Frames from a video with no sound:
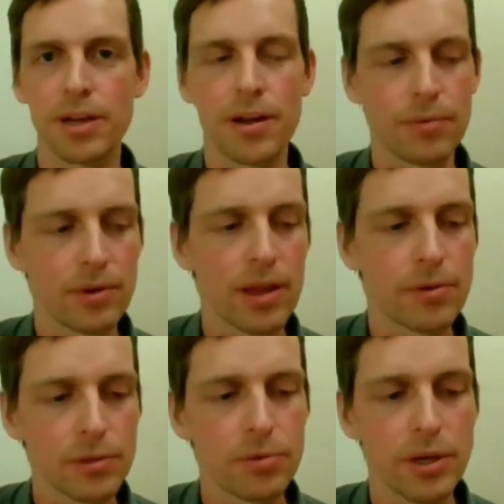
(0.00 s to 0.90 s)
But we
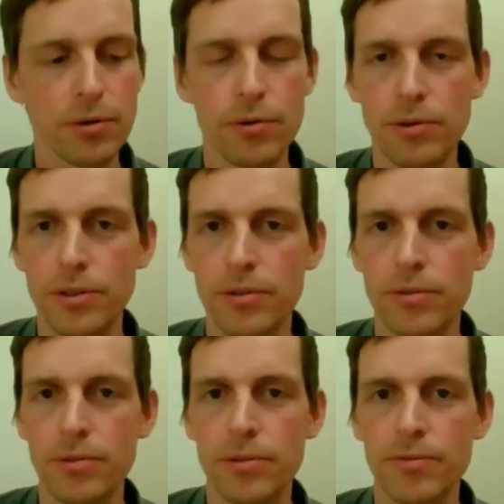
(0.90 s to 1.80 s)
thought it was pretty cool
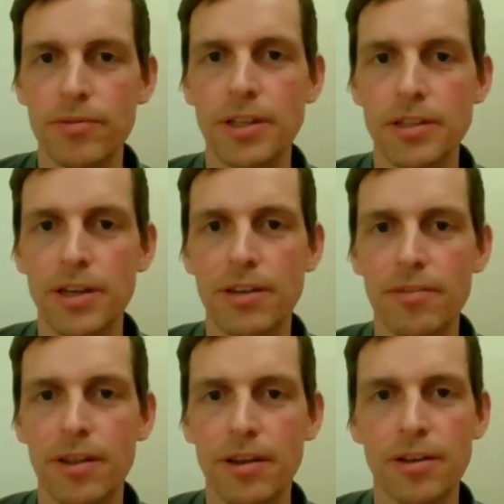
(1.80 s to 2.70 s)
to find this kind
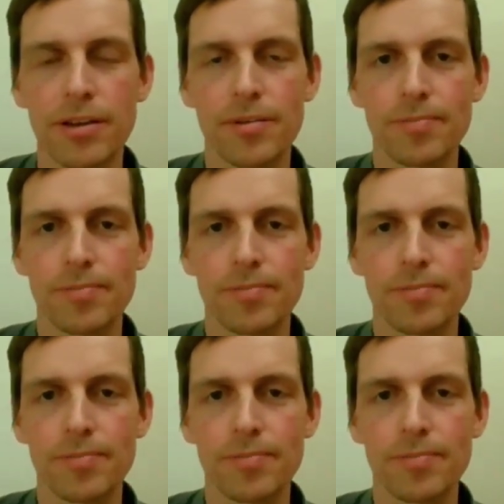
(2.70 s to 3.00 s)
of thing.